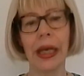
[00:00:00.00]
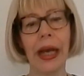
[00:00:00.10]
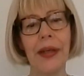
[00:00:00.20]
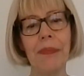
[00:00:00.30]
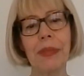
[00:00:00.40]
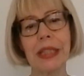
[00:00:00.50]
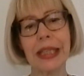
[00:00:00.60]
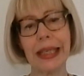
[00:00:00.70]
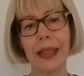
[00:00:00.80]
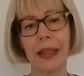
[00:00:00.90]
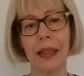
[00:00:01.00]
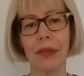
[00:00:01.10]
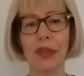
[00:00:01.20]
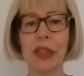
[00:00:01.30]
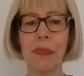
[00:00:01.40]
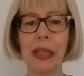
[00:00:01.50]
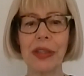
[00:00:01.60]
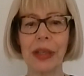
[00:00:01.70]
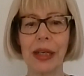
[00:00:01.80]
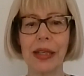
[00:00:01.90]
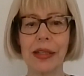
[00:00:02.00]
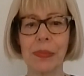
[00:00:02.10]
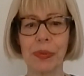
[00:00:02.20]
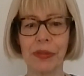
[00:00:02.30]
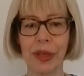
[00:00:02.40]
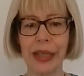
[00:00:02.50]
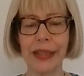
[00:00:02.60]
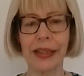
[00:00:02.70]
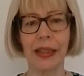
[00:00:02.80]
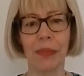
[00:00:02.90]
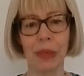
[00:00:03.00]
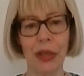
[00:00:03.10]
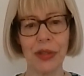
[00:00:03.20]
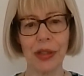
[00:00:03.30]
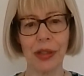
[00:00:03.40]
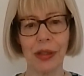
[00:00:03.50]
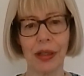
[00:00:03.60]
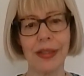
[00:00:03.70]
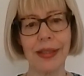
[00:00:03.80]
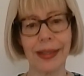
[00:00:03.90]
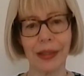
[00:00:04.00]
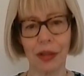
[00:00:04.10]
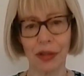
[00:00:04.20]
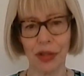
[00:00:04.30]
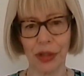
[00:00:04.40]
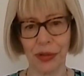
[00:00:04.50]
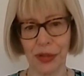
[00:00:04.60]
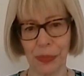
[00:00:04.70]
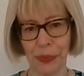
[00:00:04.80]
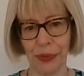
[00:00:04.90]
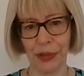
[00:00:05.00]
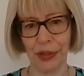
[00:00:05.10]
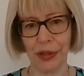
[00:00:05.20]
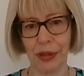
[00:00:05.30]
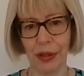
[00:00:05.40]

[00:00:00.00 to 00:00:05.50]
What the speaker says: And in particular, we specialise in providing emotional and psychological support.